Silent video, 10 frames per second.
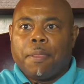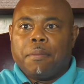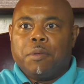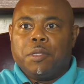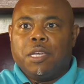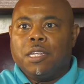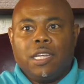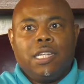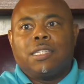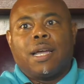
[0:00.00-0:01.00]
But then
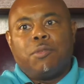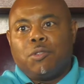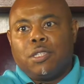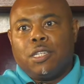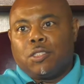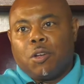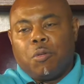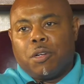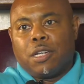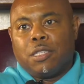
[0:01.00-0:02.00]
anytime you see a show
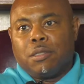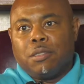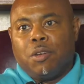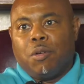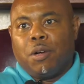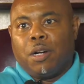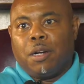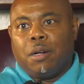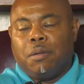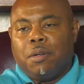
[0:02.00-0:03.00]
where there's, you know,
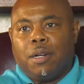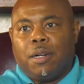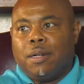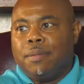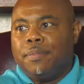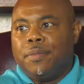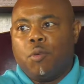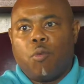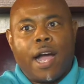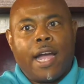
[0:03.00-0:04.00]
The
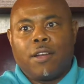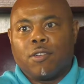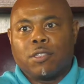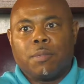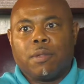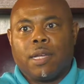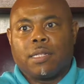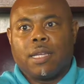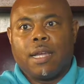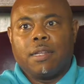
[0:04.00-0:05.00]
Wire or something like
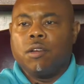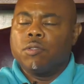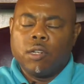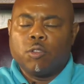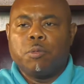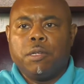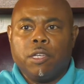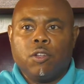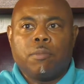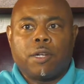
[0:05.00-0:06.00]
that, they don't speak
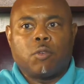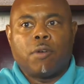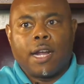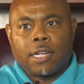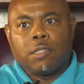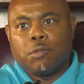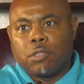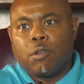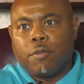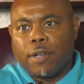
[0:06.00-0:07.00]
ill about The Wire because it was
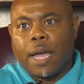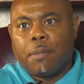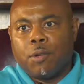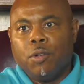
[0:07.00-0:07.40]
so phenomenal.